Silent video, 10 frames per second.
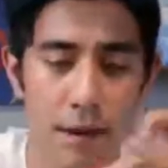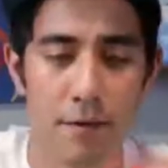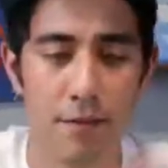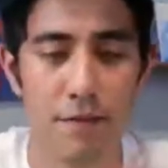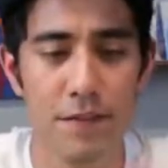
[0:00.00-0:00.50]

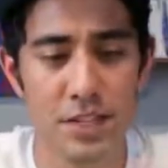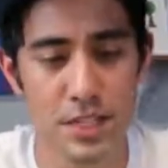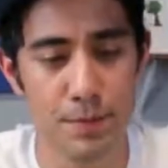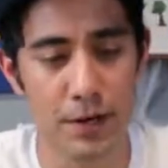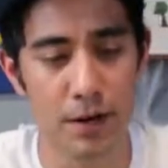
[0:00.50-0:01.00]
Now, the
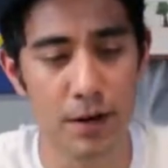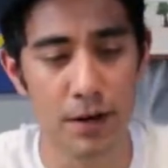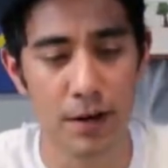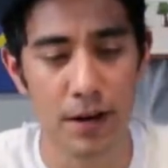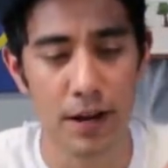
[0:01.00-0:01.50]
fidget
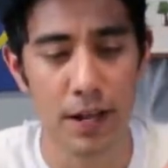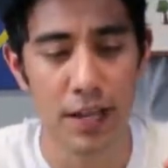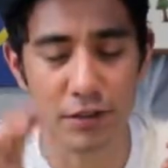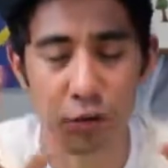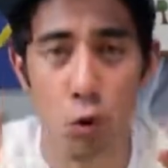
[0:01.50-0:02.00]
spinner
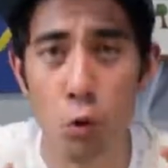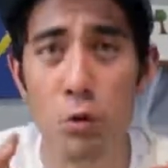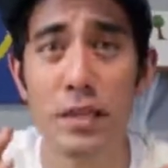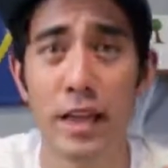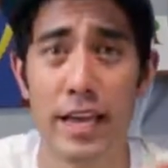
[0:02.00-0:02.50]
is
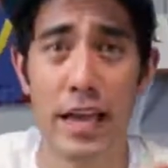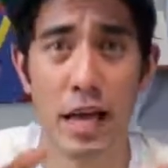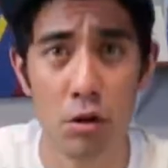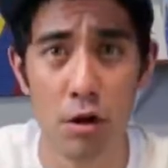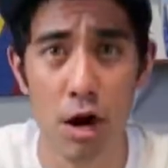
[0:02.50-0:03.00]
totally like a
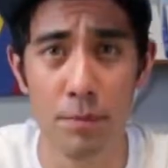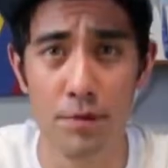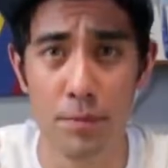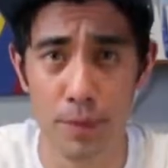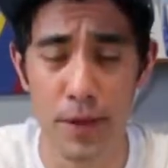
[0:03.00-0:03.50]

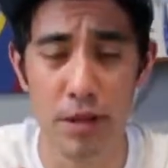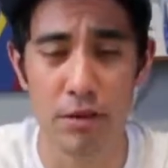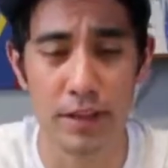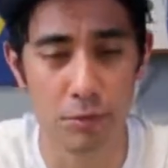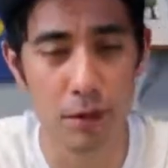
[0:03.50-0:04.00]
helicopter
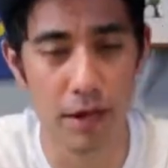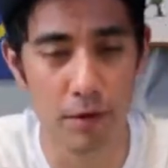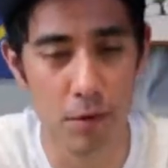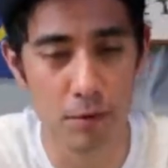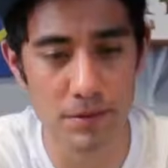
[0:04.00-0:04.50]
propeller. That's what
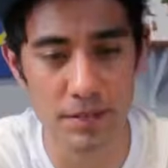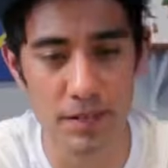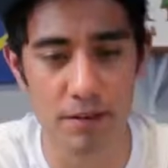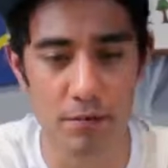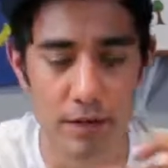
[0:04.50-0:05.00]
I always
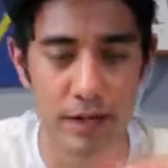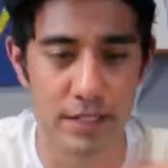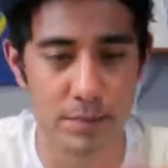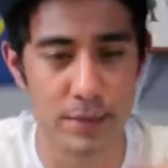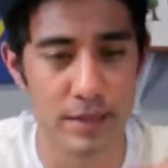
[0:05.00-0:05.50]
think of when I
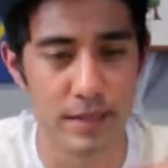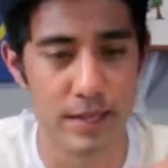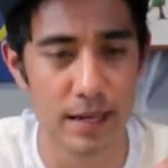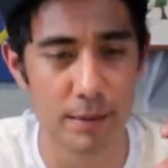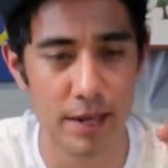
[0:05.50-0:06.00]
spin this thing.